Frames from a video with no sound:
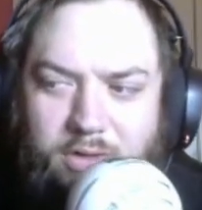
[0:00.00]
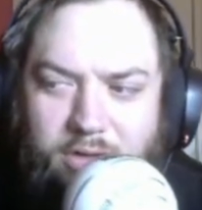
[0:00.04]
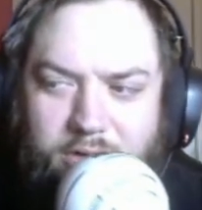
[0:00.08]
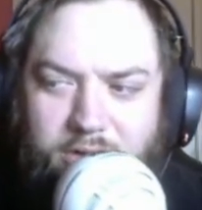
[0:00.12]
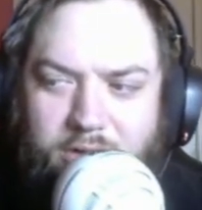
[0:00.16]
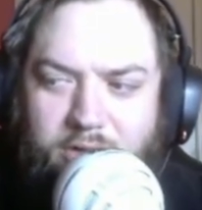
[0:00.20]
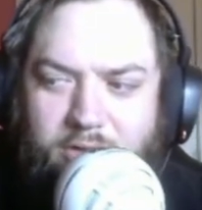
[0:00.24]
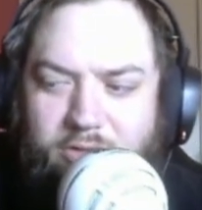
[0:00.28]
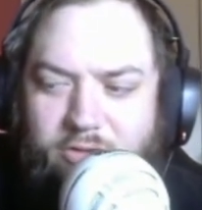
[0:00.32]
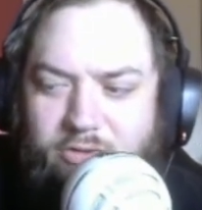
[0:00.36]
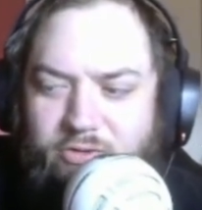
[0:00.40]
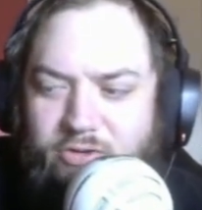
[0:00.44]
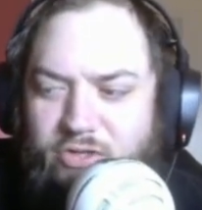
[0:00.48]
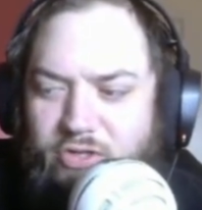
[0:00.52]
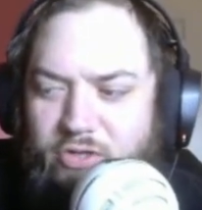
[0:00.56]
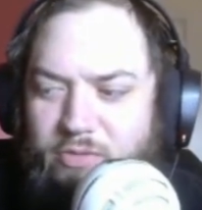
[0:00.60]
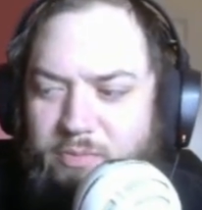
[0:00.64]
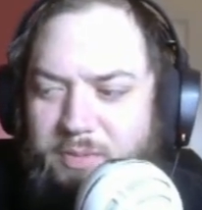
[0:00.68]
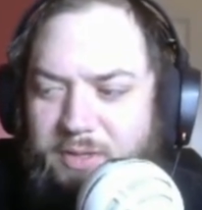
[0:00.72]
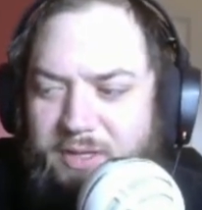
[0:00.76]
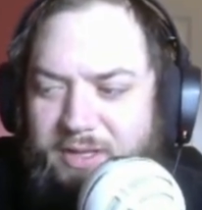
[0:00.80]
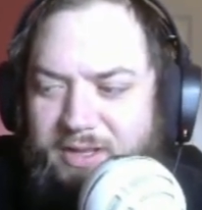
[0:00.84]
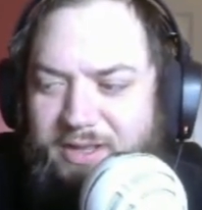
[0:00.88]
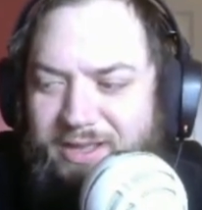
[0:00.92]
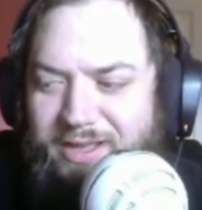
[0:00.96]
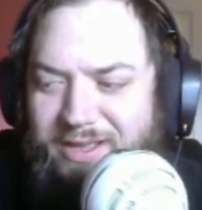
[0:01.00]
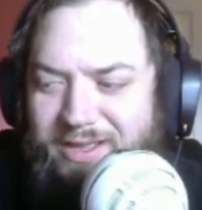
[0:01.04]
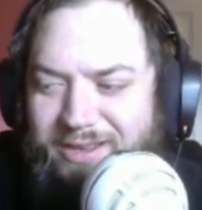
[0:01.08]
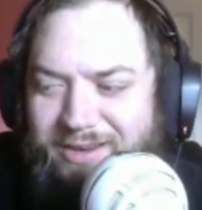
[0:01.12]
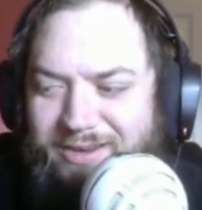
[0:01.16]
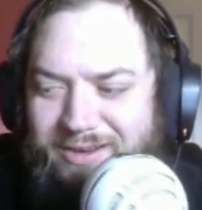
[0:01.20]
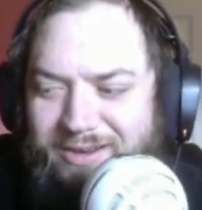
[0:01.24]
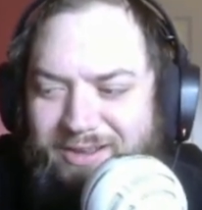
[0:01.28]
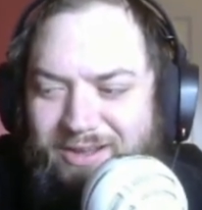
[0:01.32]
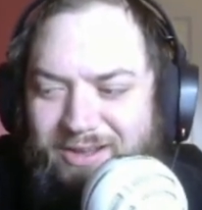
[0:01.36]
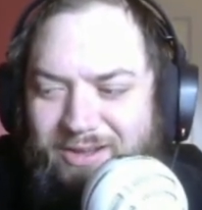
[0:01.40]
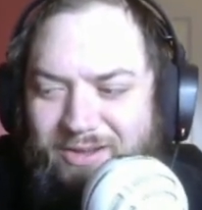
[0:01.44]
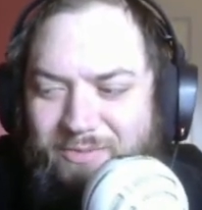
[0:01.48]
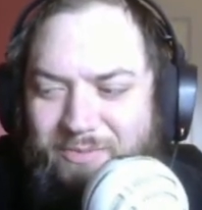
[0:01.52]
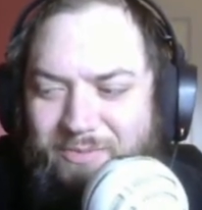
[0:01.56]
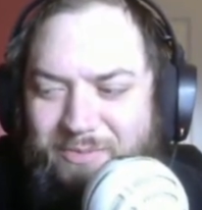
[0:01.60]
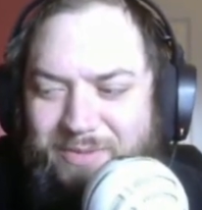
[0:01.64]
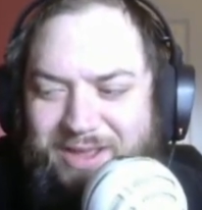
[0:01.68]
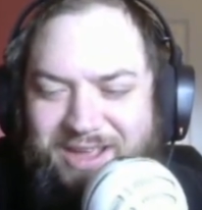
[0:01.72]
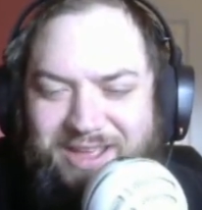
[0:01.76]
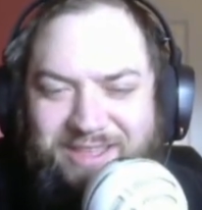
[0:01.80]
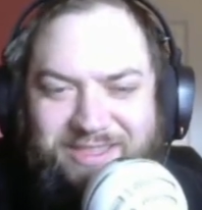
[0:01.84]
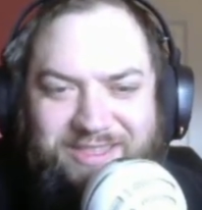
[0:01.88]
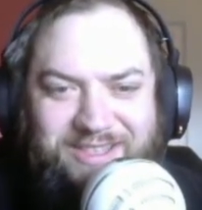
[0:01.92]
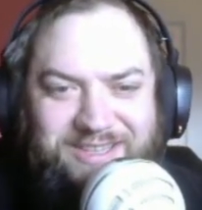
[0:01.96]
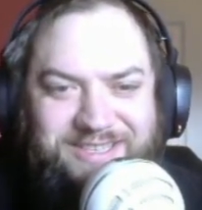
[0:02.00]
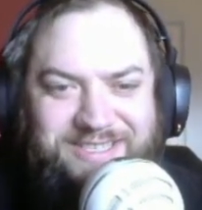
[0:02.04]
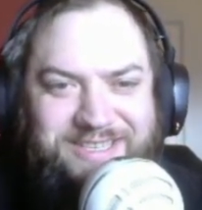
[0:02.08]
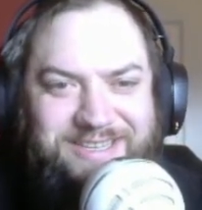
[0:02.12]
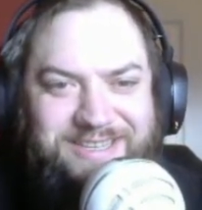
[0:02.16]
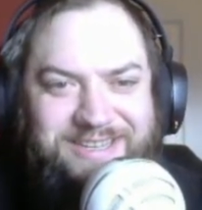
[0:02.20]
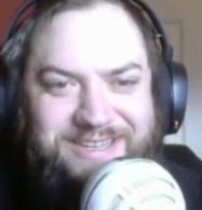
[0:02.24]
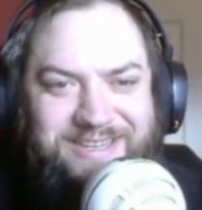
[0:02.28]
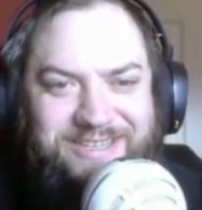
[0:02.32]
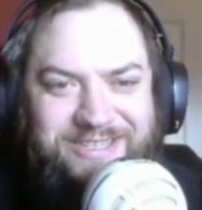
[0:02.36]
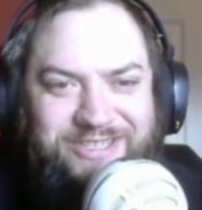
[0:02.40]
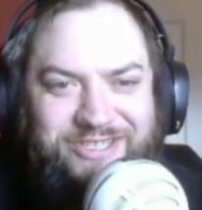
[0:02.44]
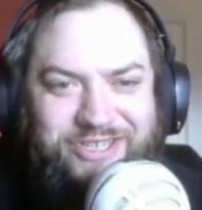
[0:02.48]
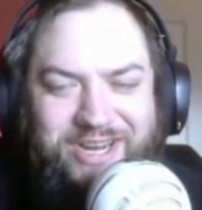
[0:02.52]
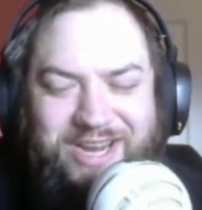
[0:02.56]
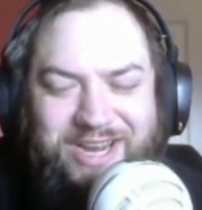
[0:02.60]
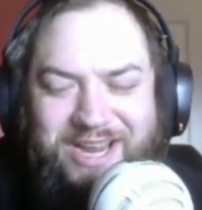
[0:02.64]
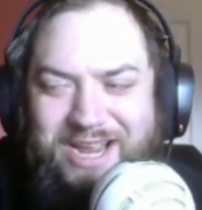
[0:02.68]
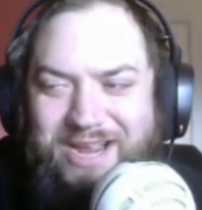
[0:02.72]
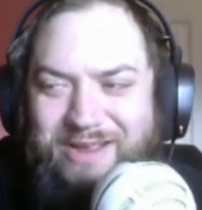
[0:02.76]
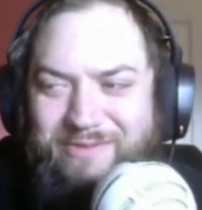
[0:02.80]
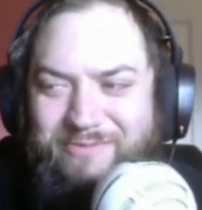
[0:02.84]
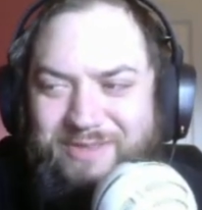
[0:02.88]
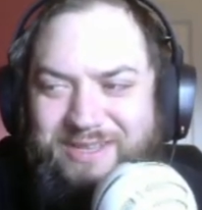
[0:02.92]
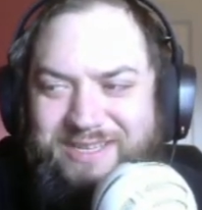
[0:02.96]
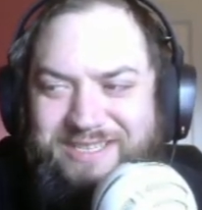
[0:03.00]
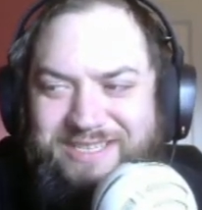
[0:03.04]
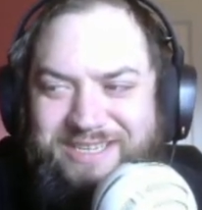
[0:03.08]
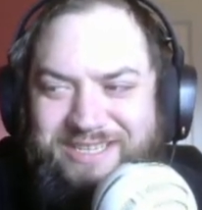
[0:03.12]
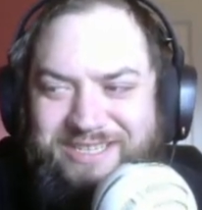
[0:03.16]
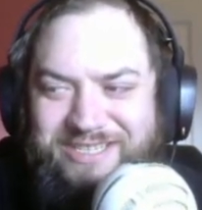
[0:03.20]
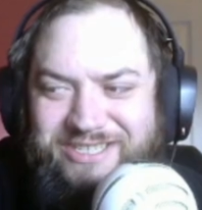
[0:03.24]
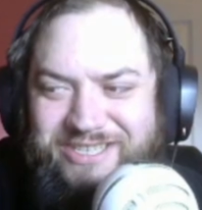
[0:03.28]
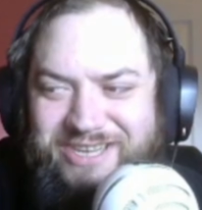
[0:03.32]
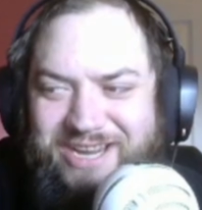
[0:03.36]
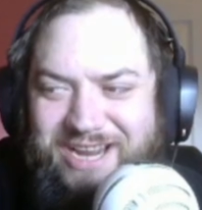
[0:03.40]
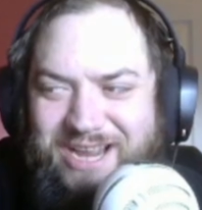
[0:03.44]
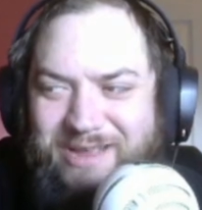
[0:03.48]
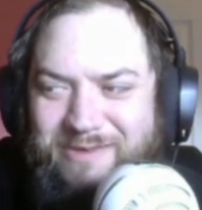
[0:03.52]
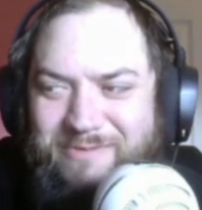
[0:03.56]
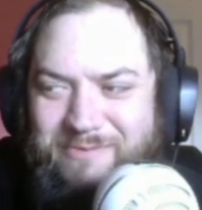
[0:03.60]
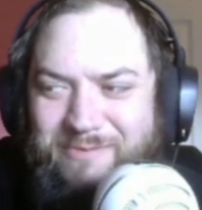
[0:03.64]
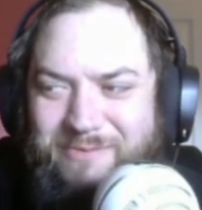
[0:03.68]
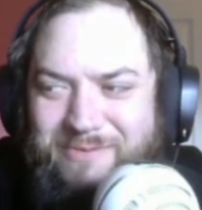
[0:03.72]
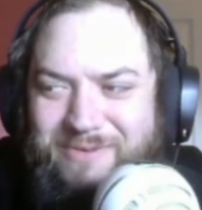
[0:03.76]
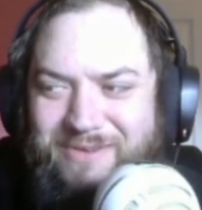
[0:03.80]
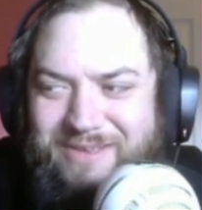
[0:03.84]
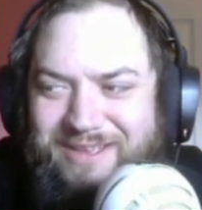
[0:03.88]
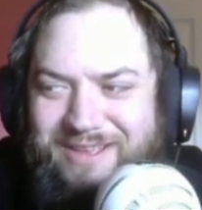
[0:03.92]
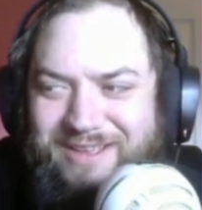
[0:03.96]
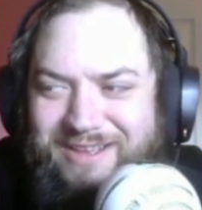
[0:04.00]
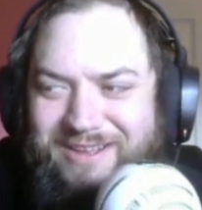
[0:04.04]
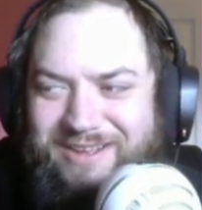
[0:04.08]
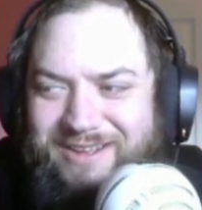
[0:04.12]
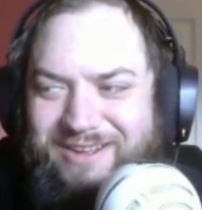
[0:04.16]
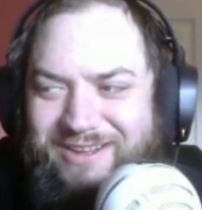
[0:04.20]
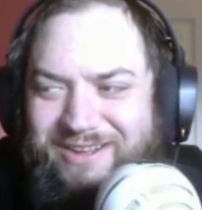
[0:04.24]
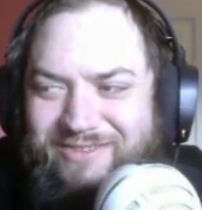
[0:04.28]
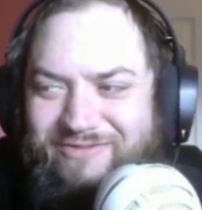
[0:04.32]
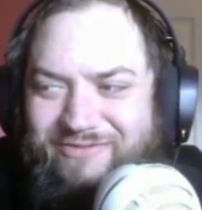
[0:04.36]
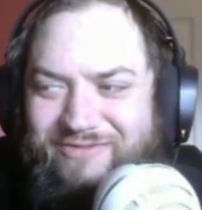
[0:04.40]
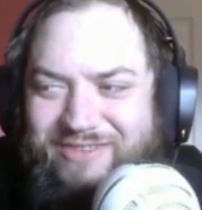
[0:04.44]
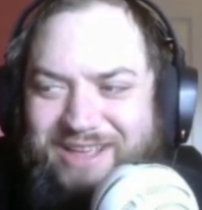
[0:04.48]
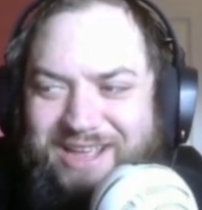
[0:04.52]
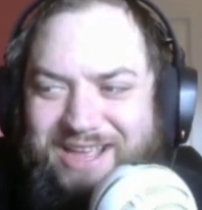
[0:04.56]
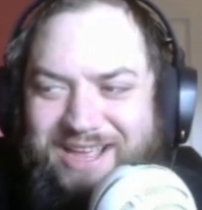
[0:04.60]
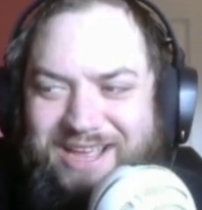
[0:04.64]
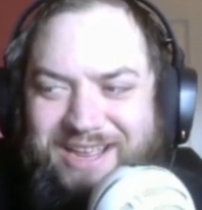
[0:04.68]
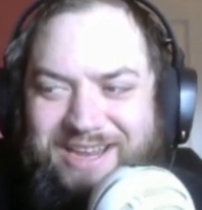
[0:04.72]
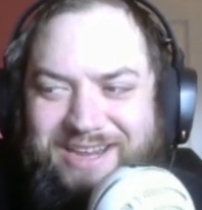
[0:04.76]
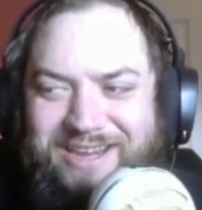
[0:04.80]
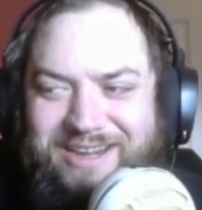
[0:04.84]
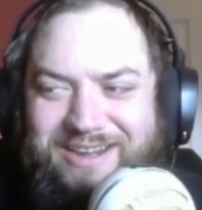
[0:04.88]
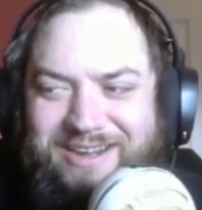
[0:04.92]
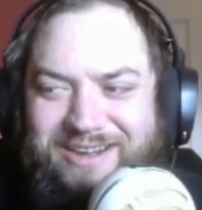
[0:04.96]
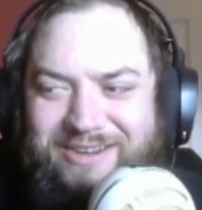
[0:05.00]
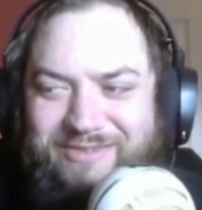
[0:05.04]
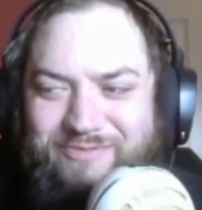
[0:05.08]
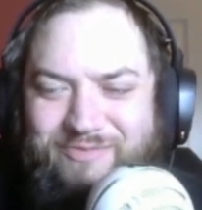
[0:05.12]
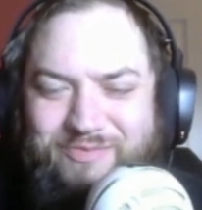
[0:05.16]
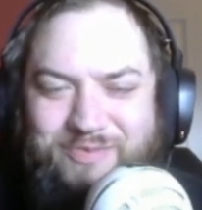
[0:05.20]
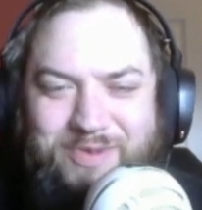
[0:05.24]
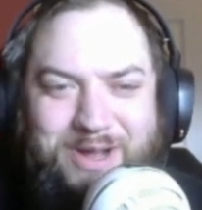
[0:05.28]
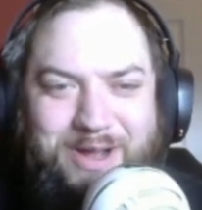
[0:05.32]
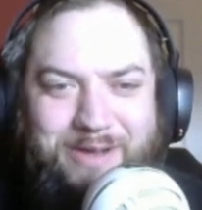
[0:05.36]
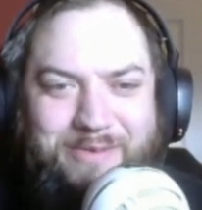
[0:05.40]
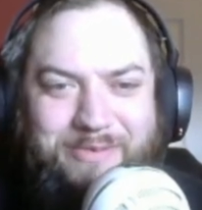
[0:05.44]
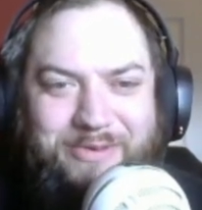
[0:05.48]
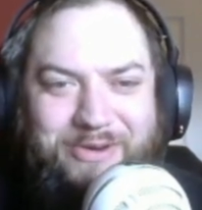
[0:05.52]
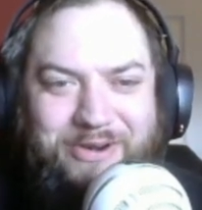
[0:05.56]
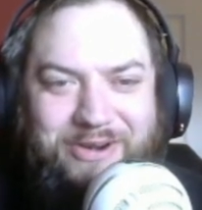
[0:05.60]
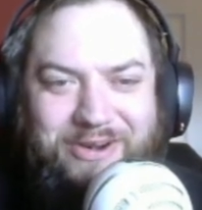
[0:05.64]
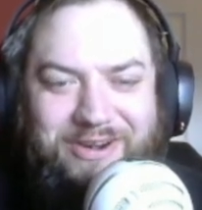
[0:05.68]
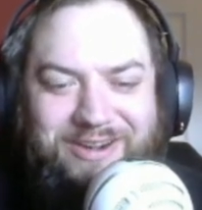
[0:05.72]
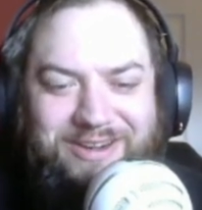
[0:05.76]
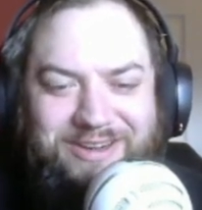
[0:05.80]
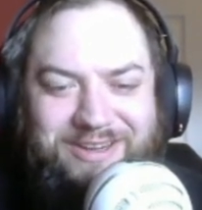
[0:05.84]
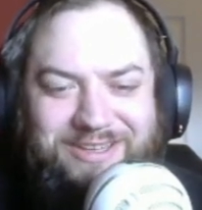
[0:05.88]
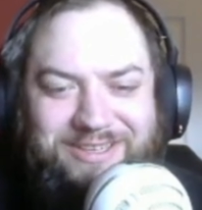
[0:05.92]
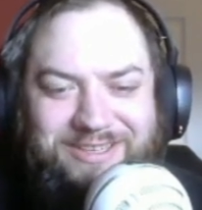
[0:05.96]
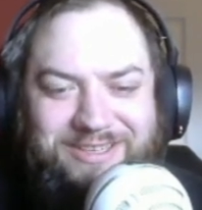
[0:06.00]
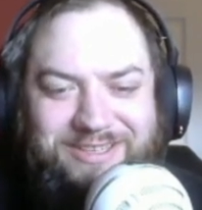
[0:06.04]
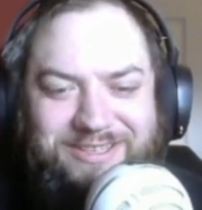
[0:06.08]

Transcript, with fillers: Another duplicate. Oh, man. This is a shame. This is a shame. Oh, man. Bummer.